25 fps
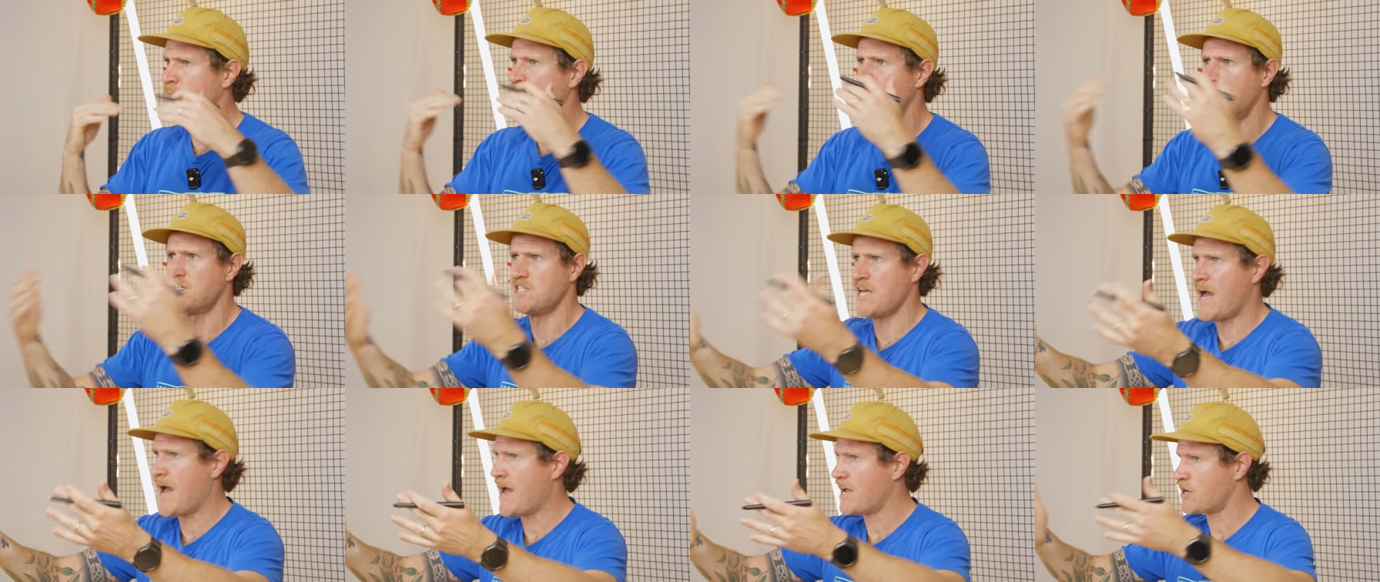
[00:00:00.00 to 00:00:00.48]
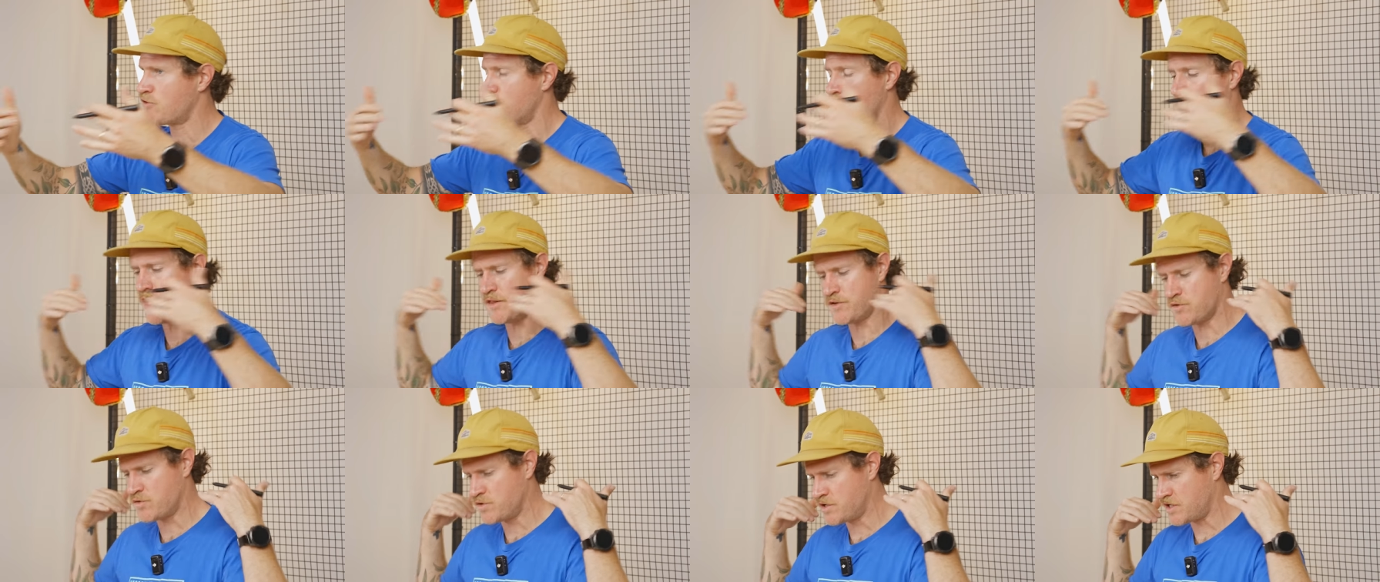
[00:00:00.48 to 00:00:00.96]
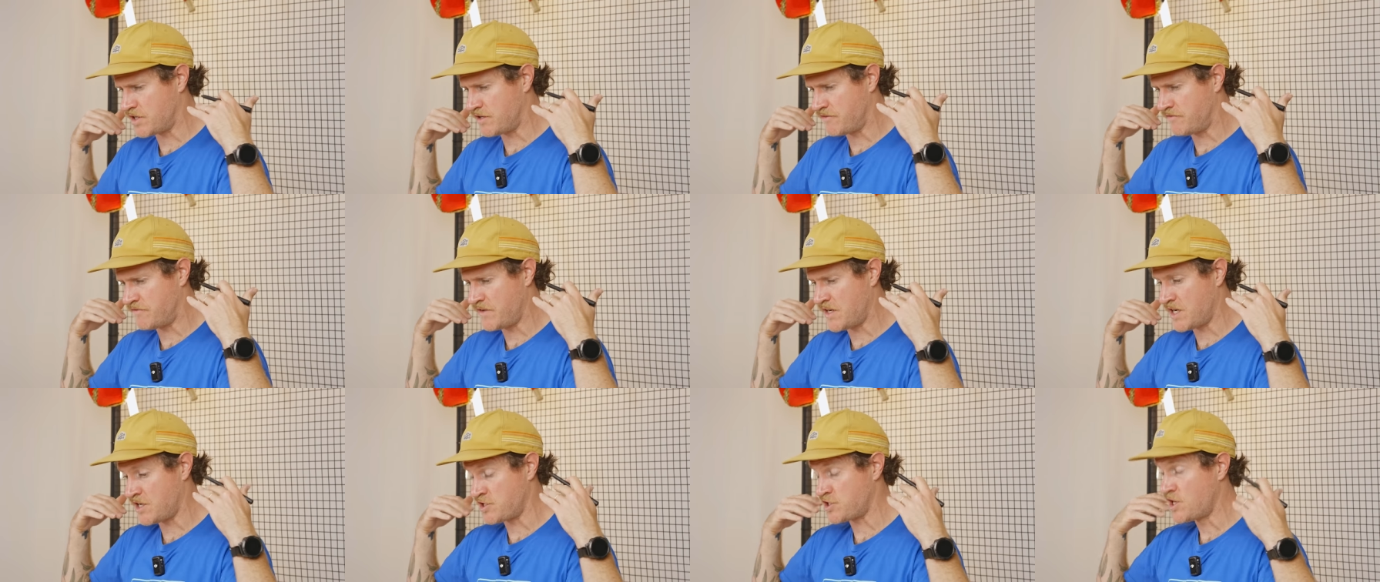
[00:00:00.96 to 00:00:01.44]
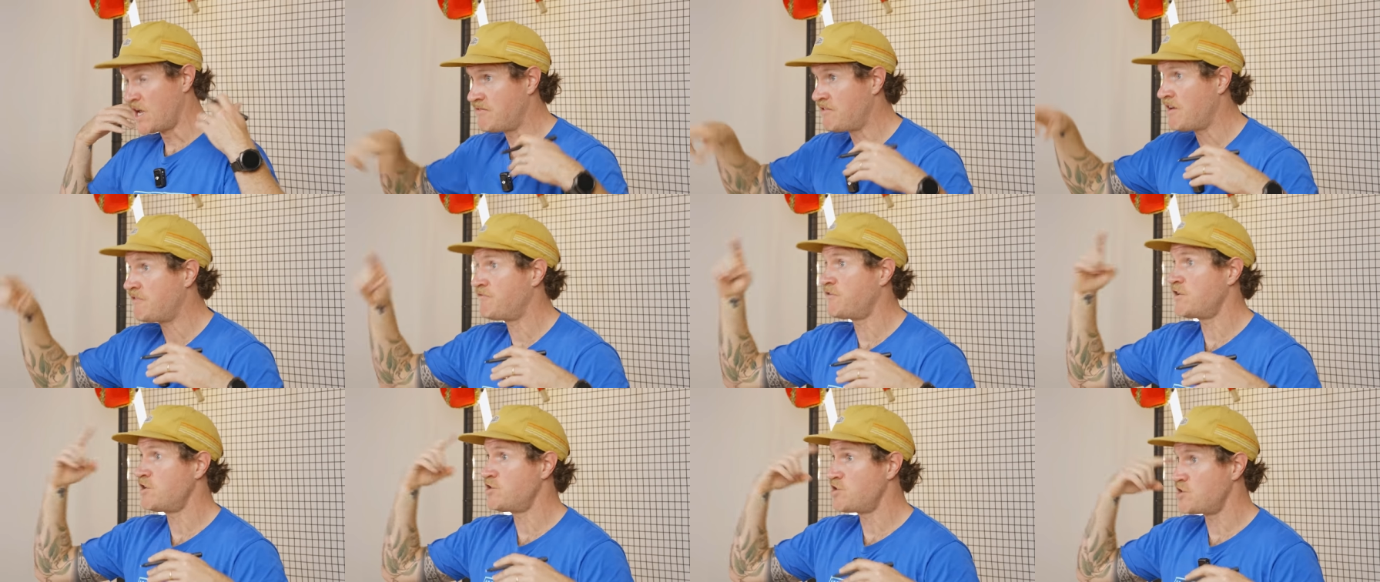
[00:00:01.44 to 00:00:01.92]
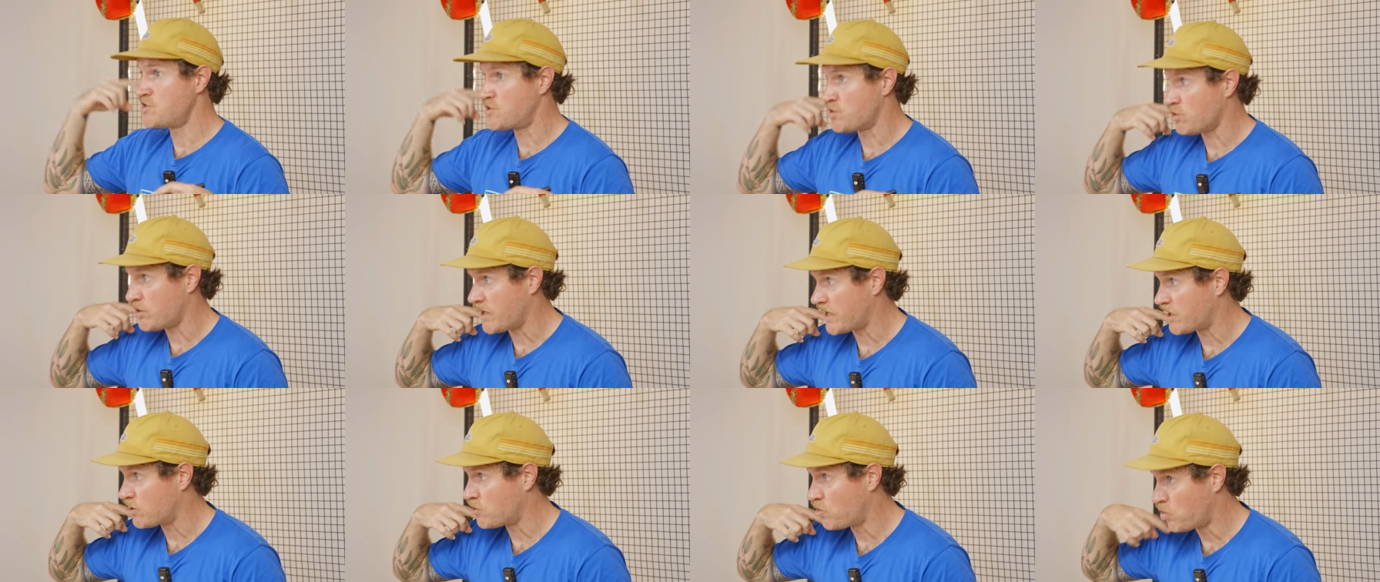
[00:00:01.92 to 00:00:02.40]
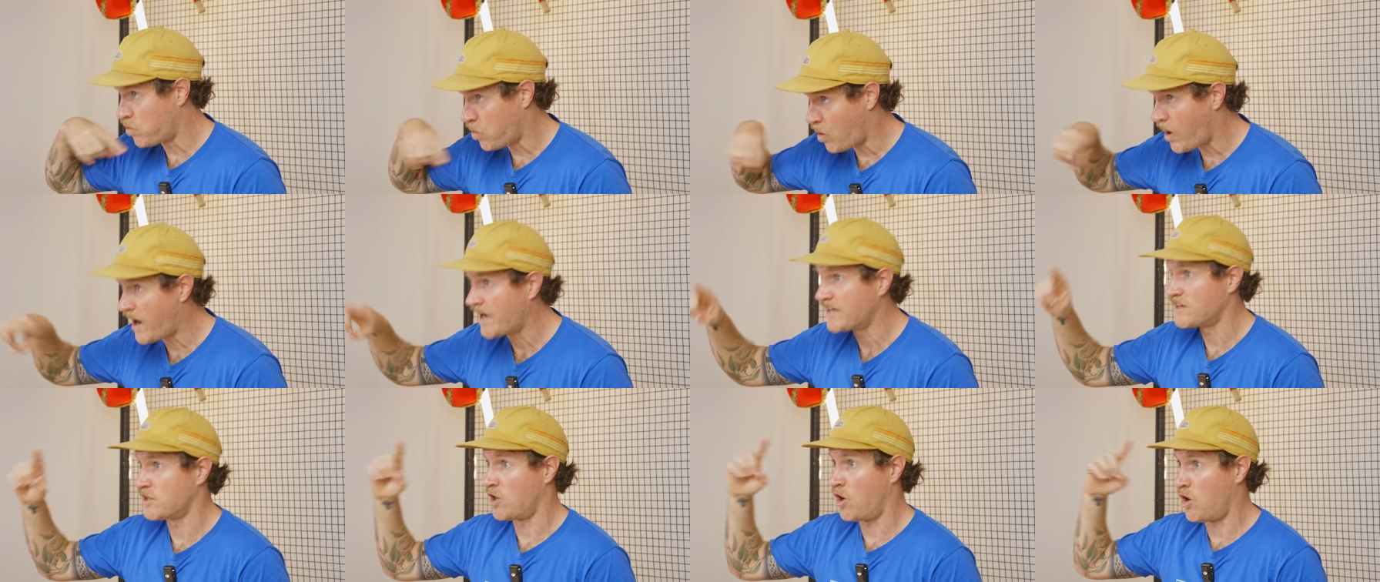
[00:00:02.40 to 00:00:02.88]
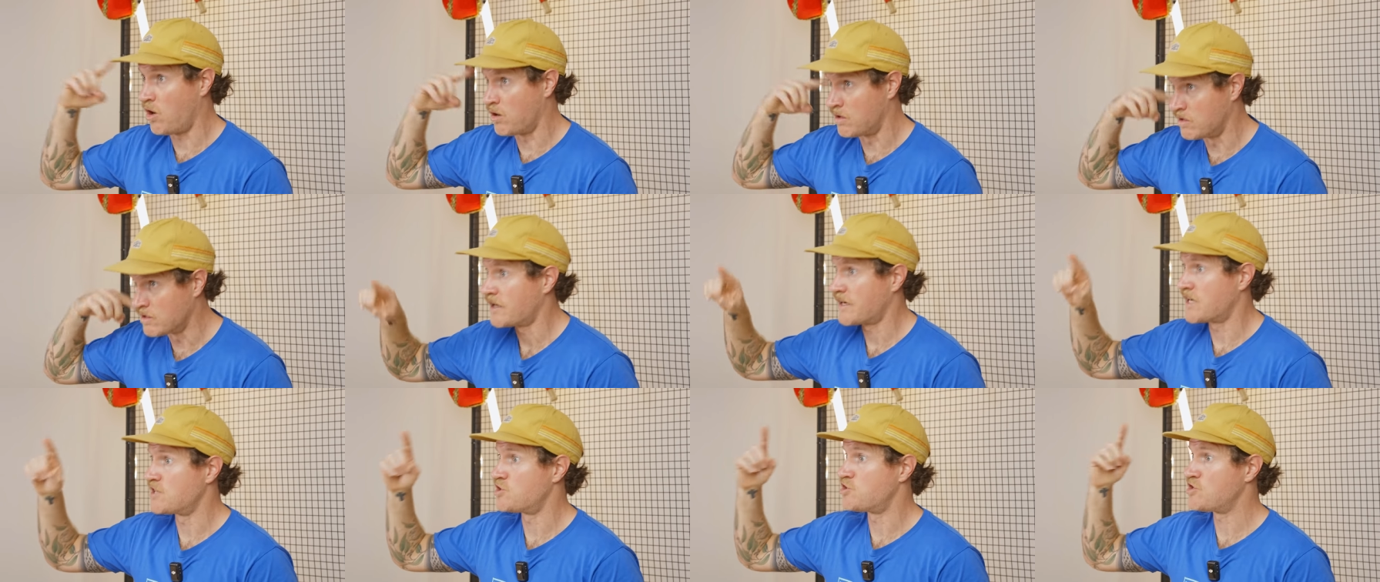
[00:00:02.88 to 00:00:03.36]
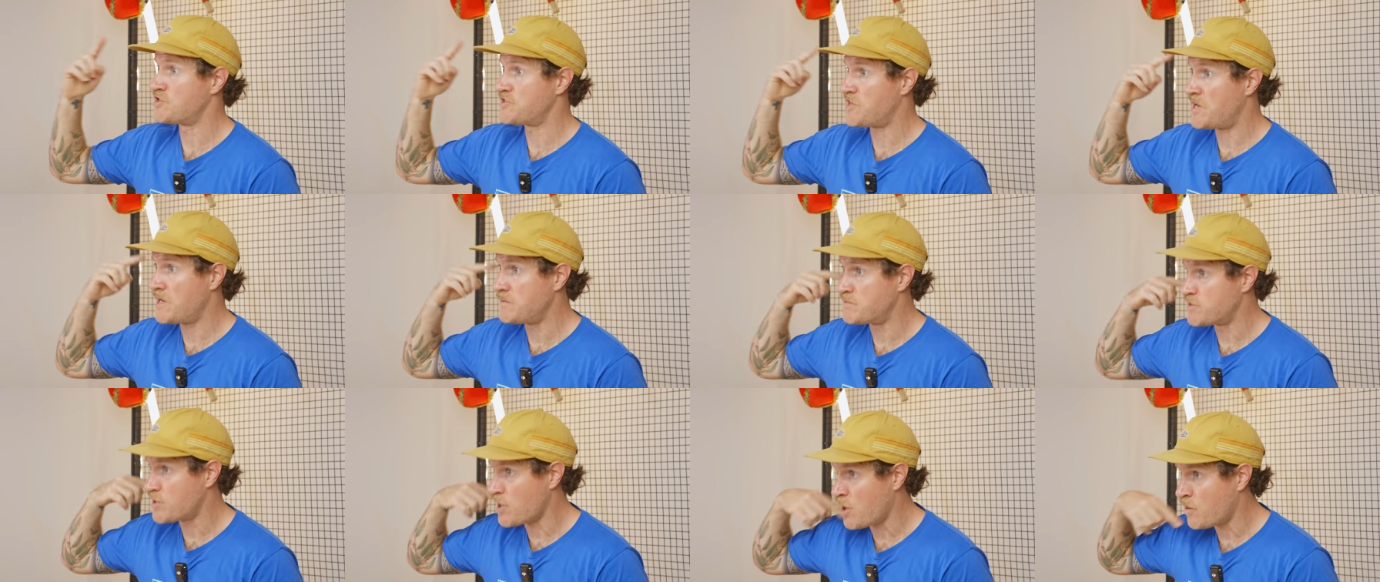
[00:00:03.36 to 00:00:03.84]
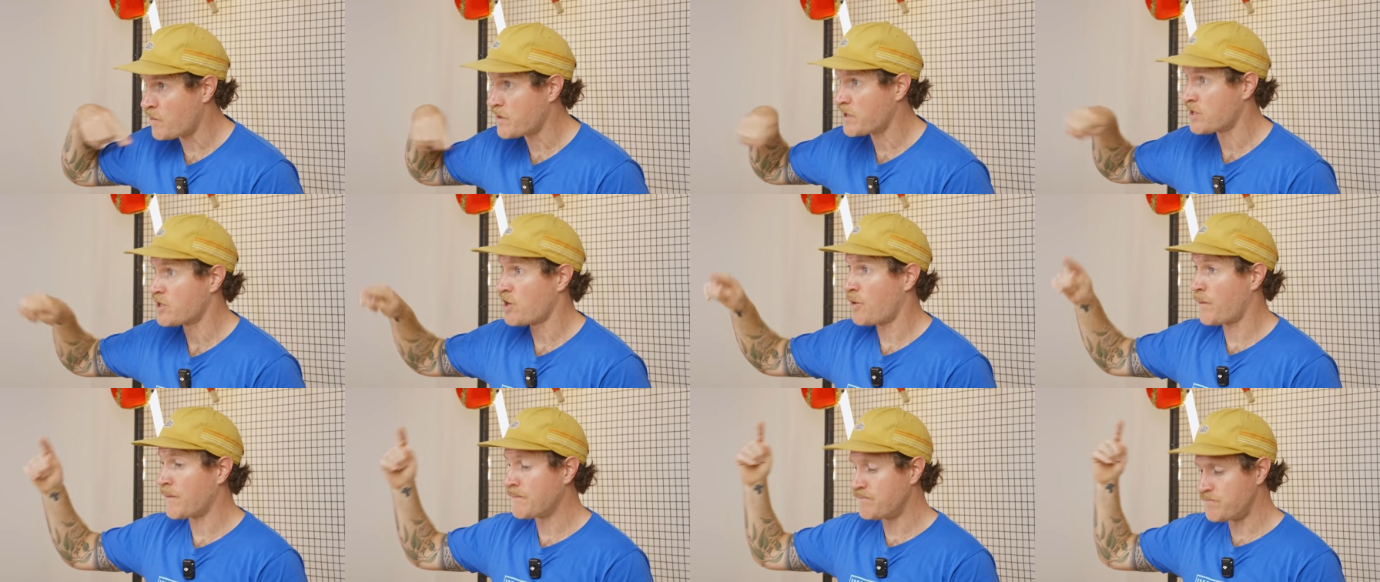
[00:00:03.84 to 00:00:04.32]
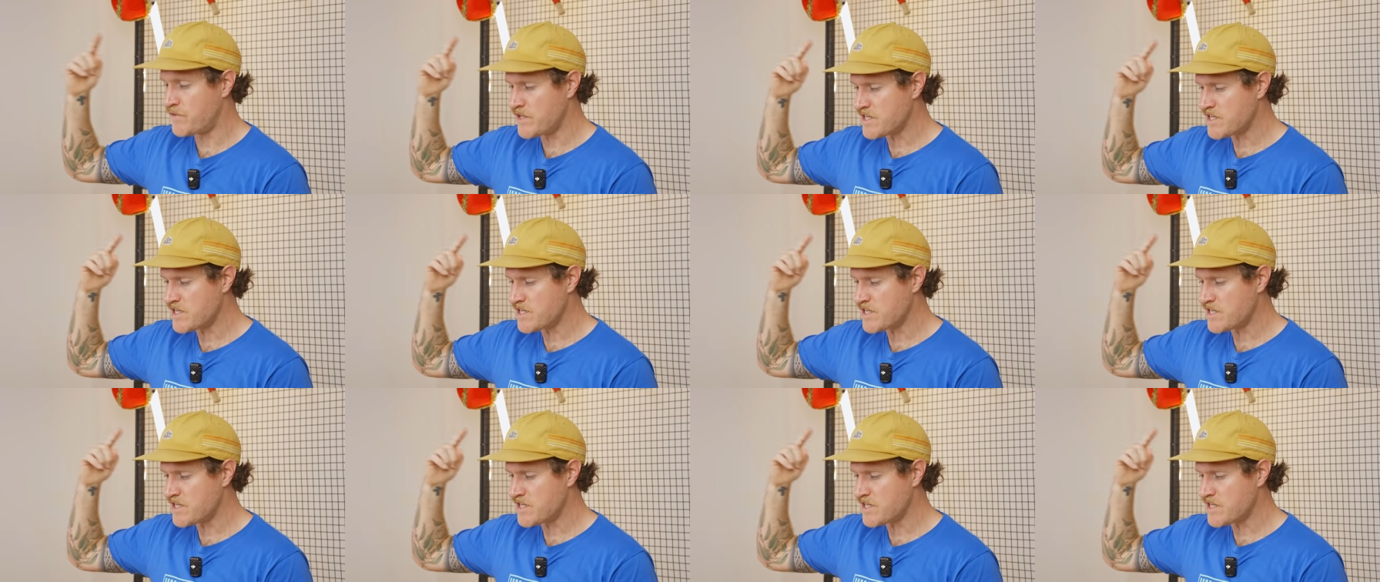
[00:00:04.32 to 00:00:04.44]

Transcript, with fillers: the attack right through to the finish. And that finish is like quite long. Like it just keeps going, going.